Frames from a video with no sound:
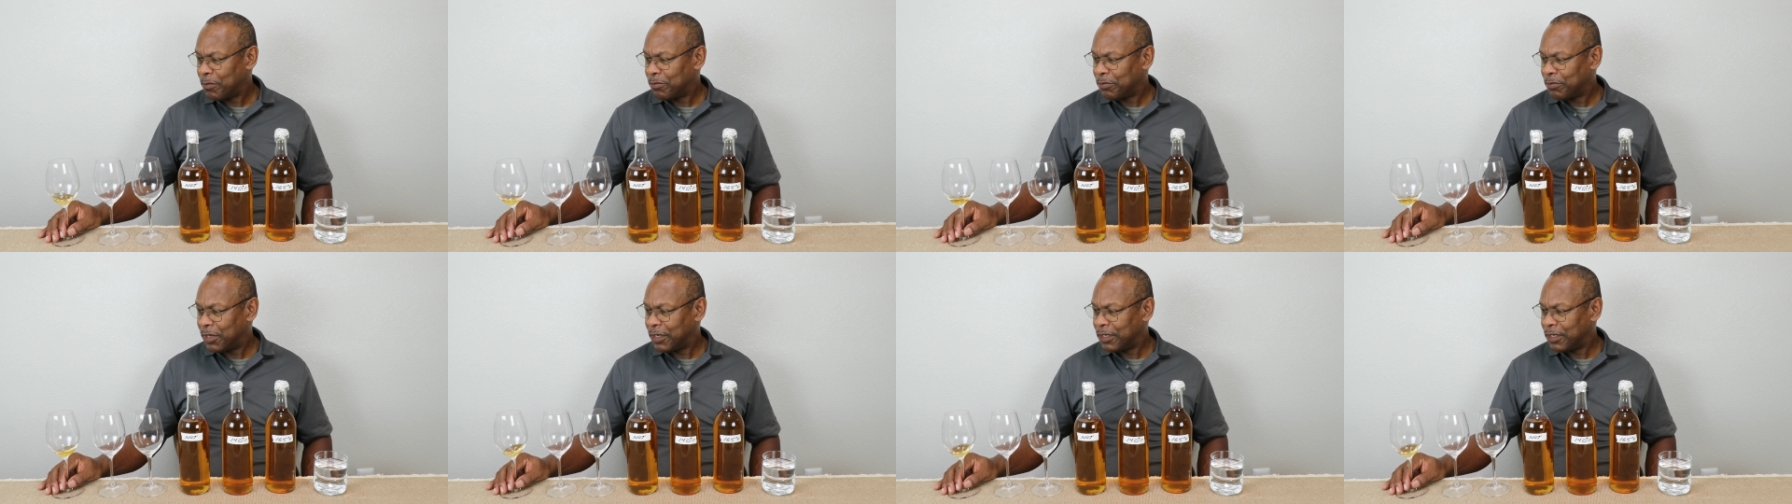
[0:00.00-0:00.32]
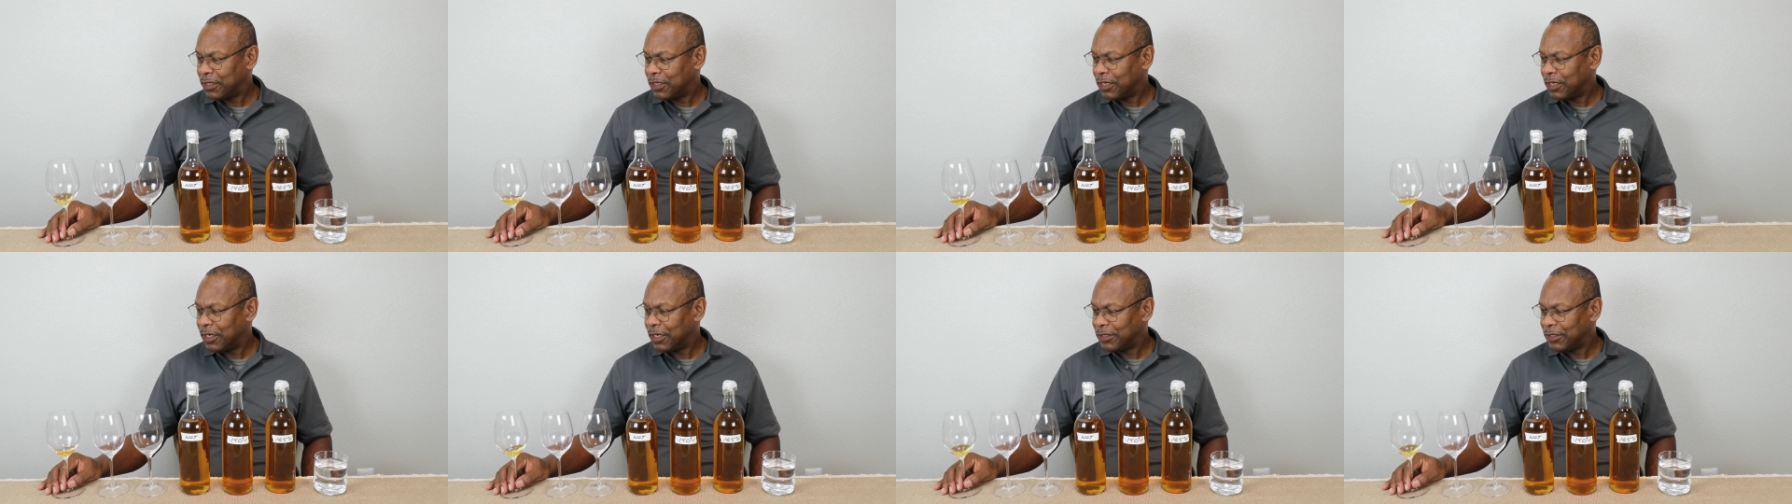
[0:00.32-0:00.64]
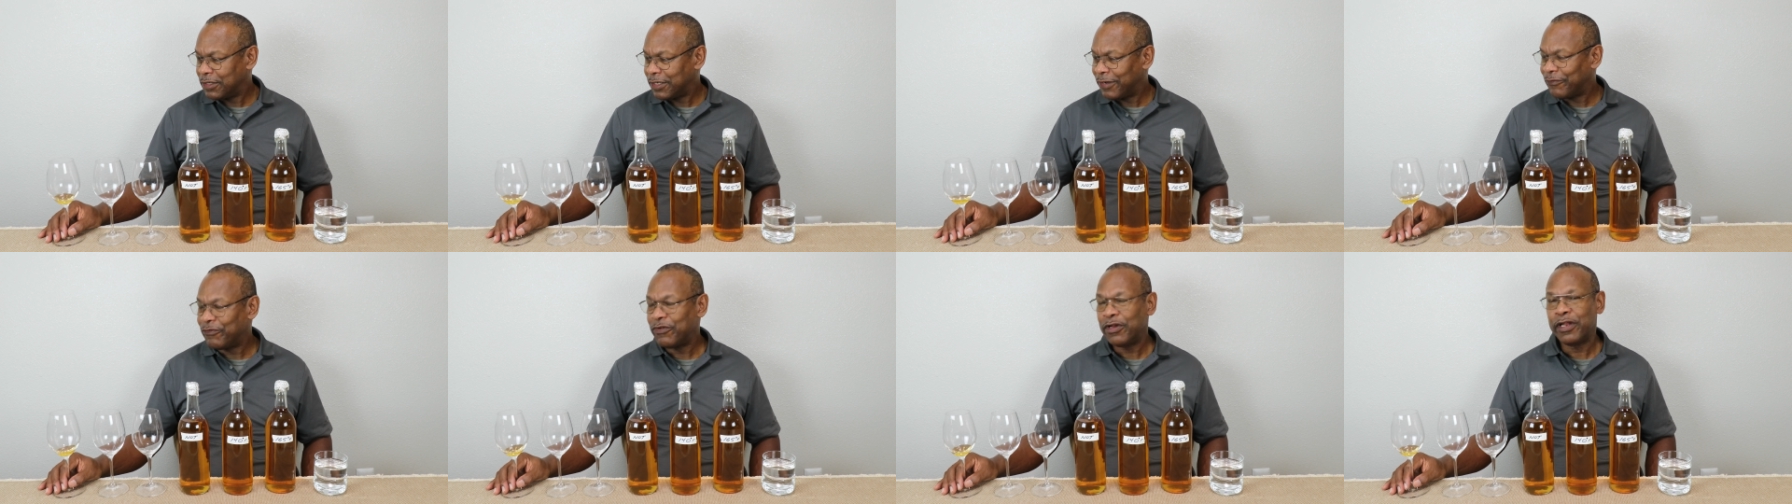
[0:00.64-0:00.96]
But
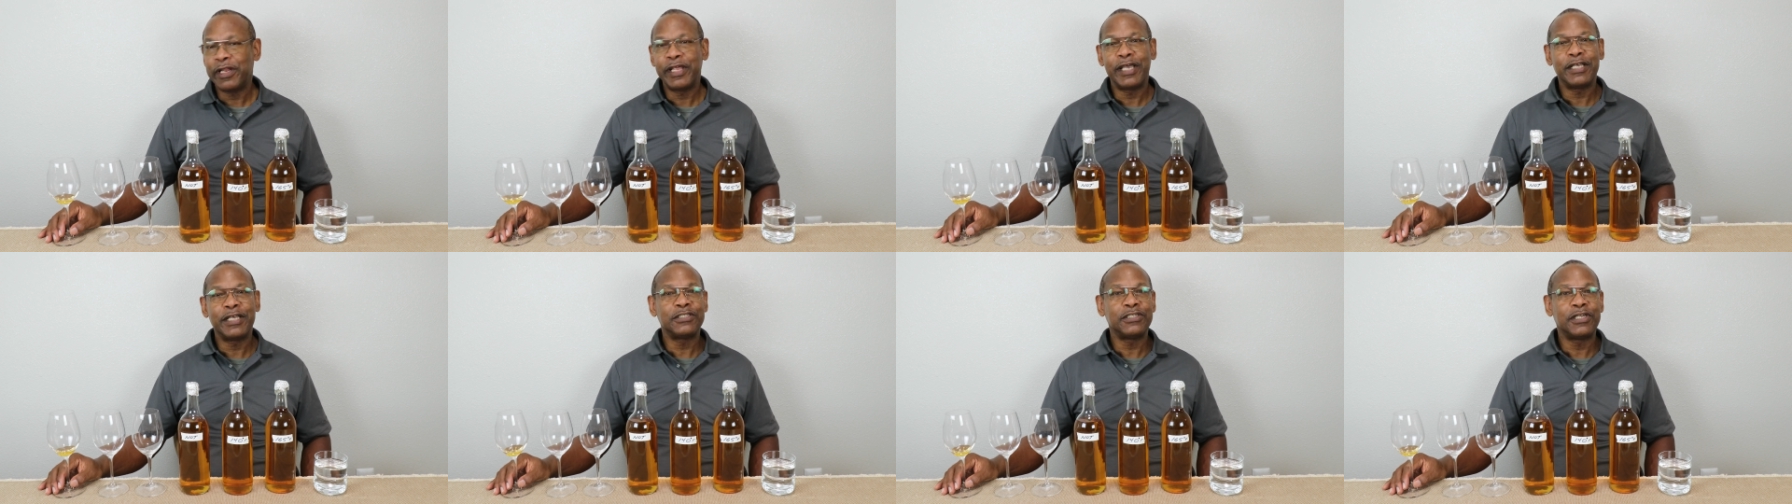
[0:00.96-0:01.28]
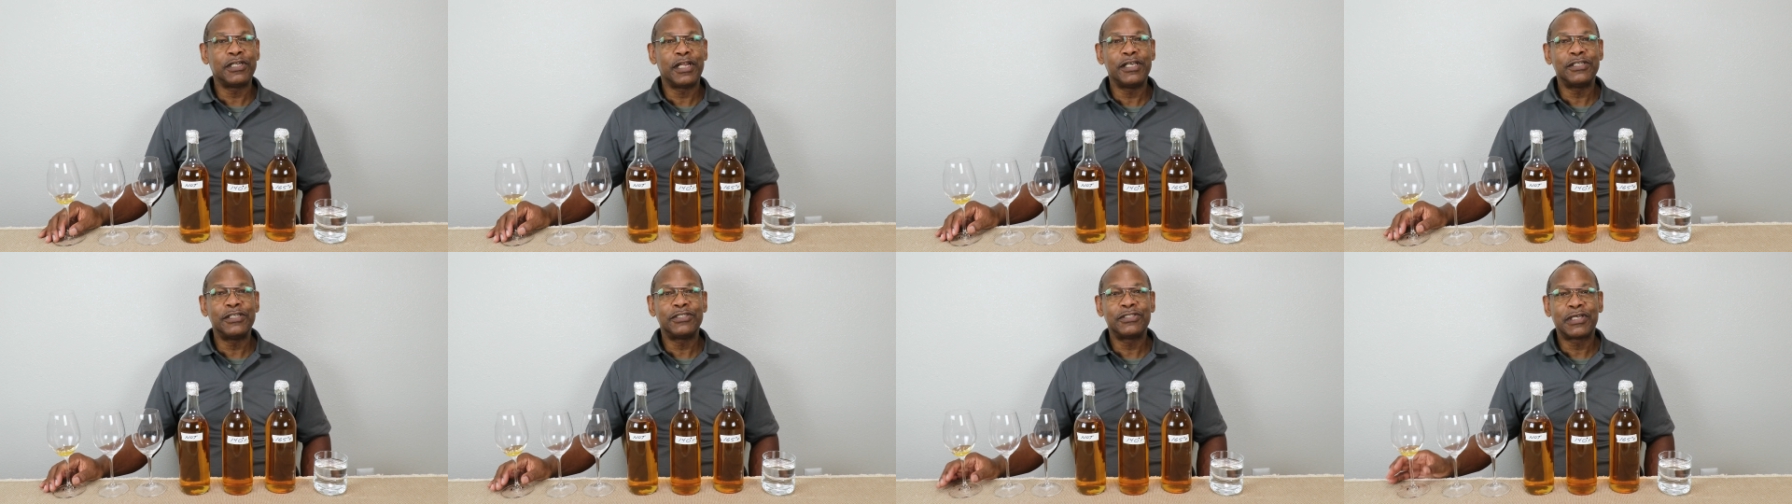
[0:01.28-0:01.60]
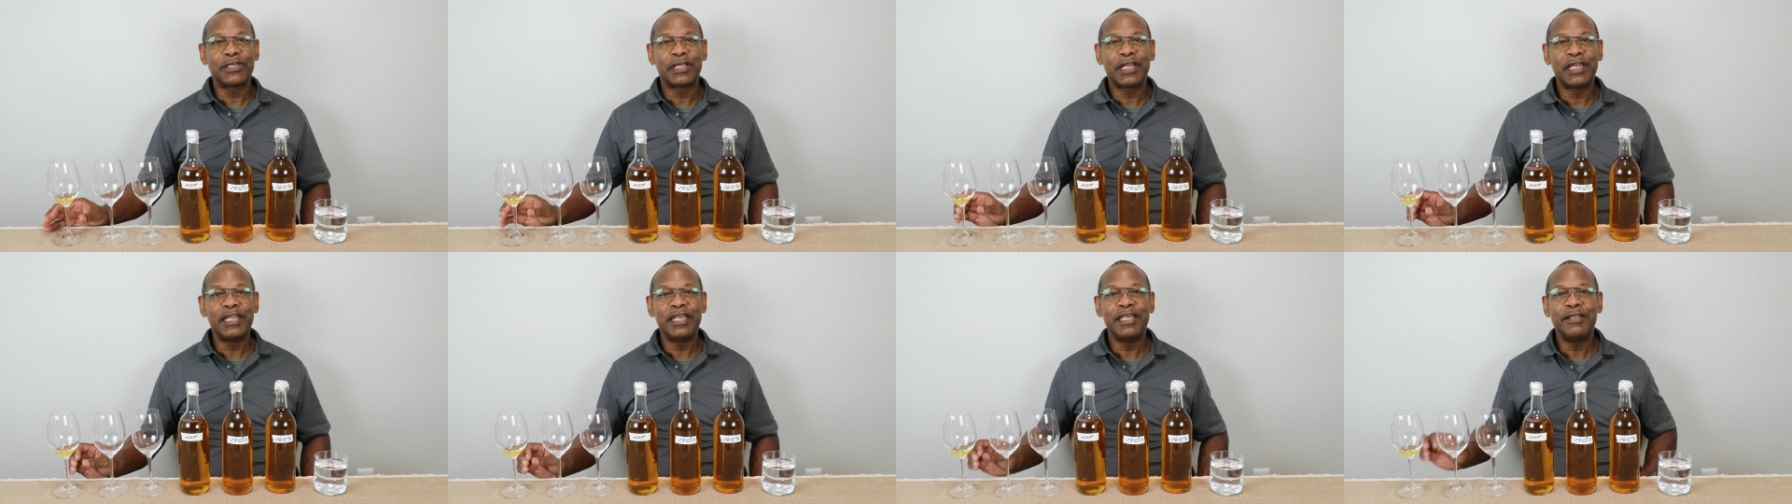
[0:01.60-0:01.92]
definitely has a nice,
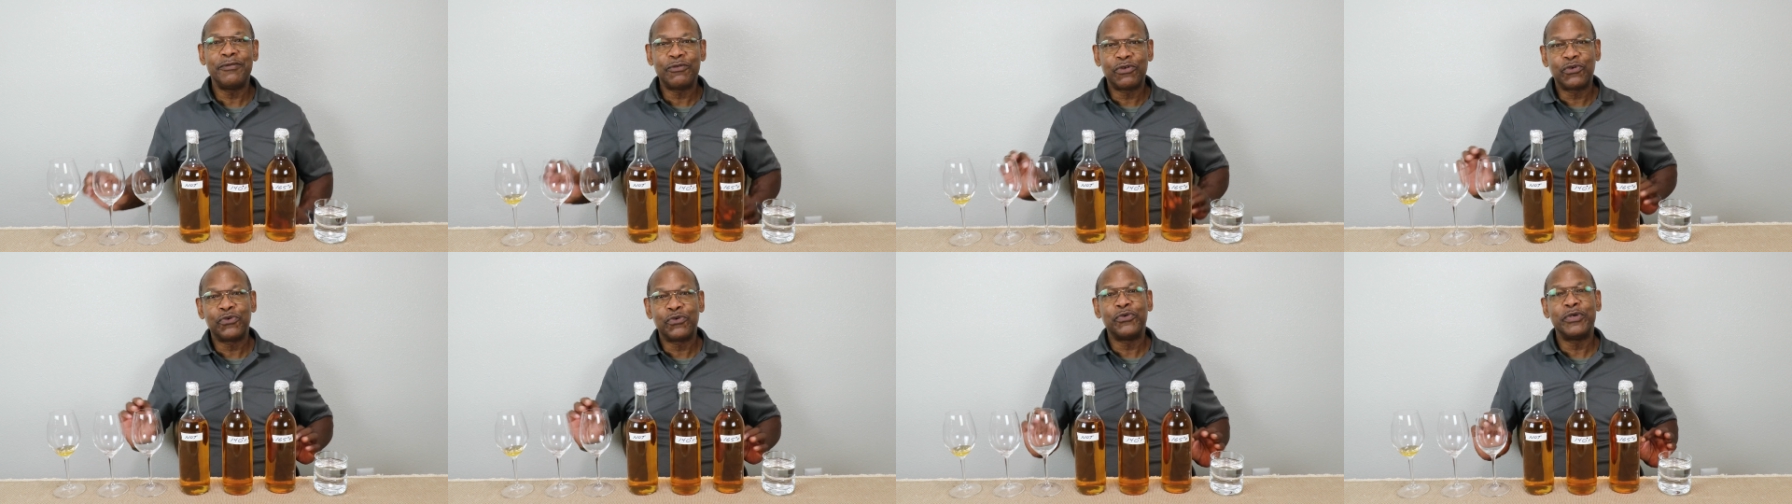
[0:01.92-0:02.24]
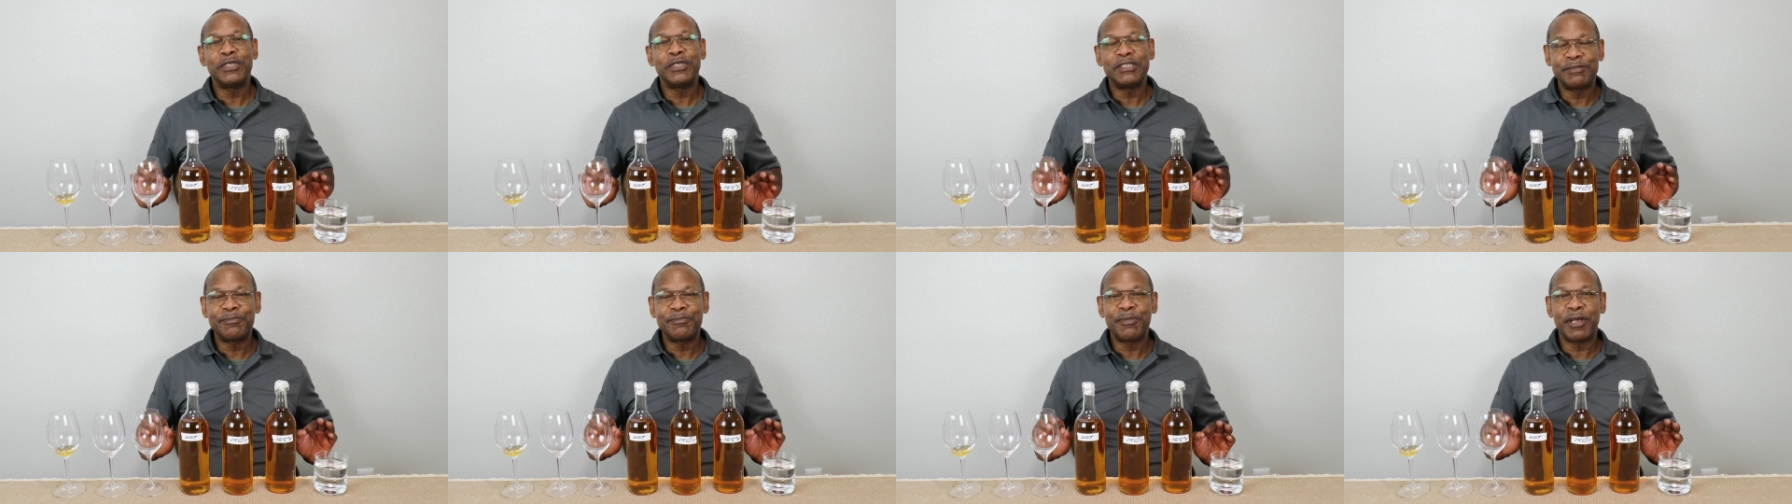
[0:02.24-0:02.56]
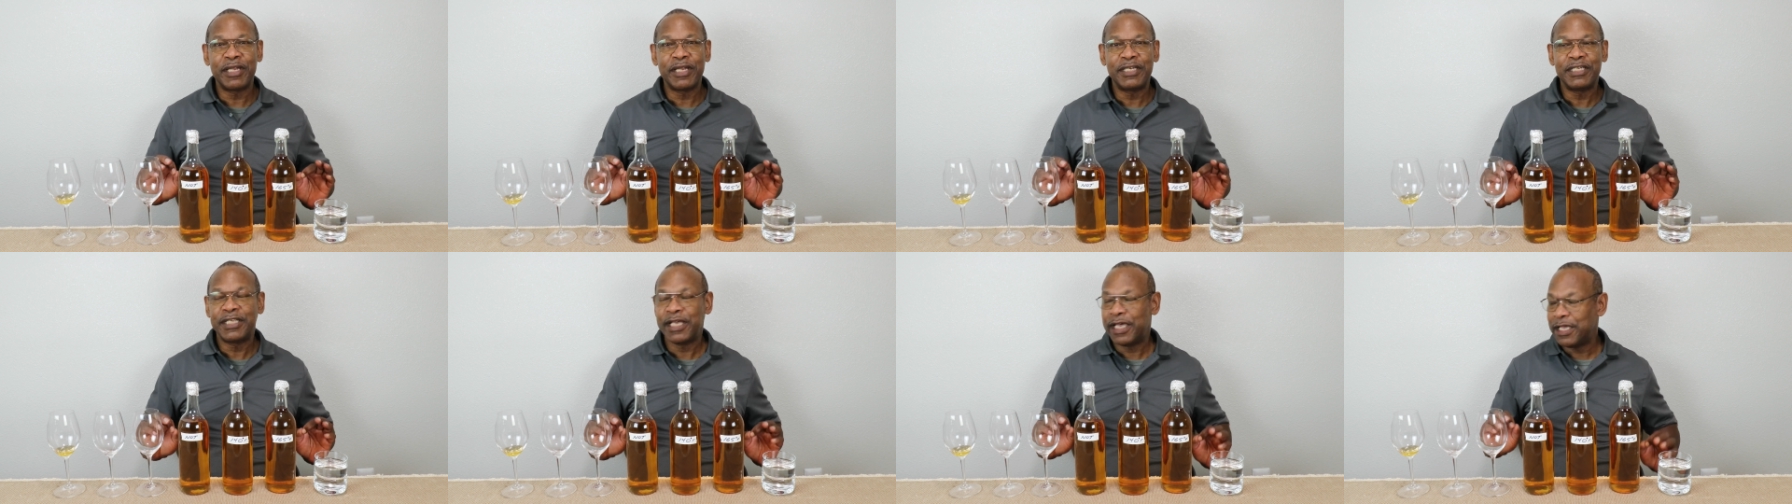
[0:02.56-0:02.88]
clean, crisp
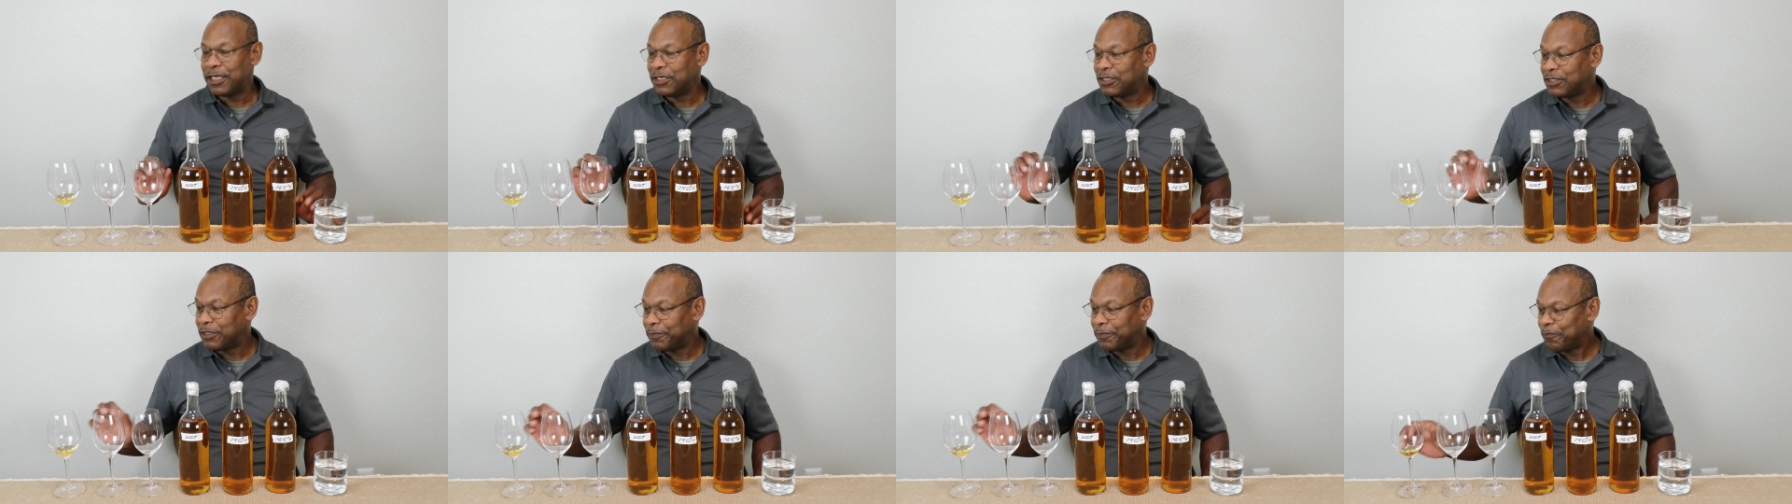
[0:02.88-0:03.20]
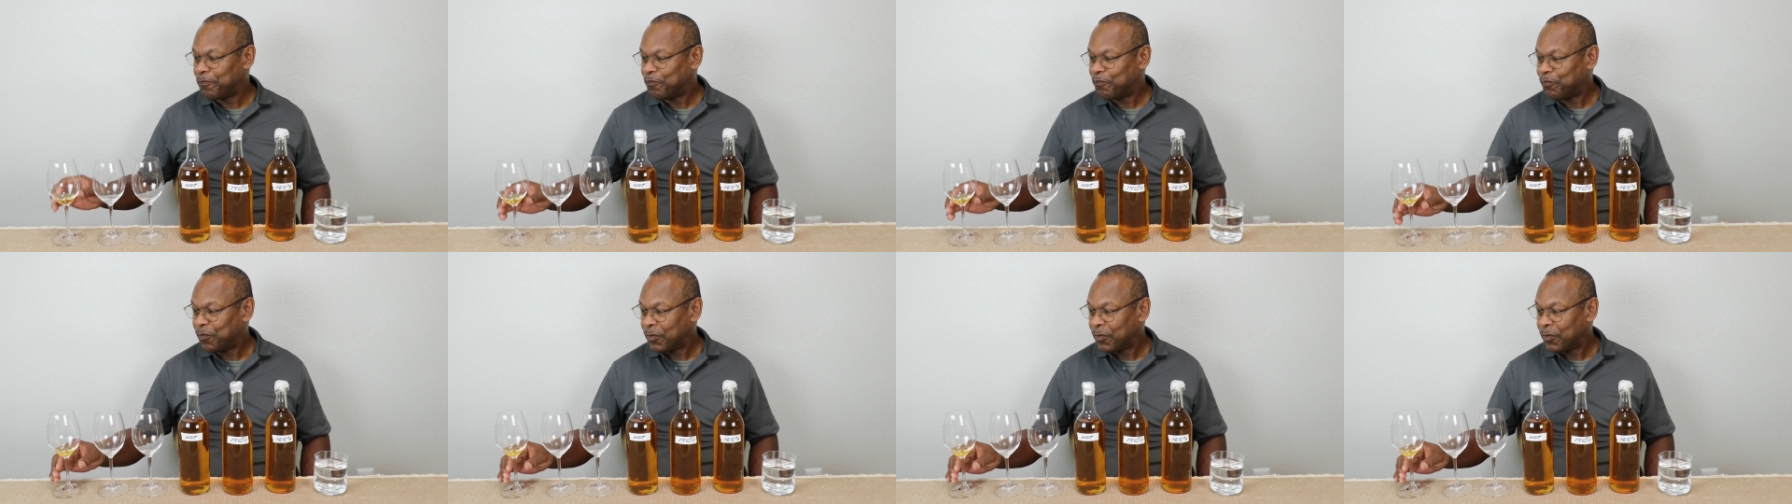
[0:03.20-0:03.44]
taste.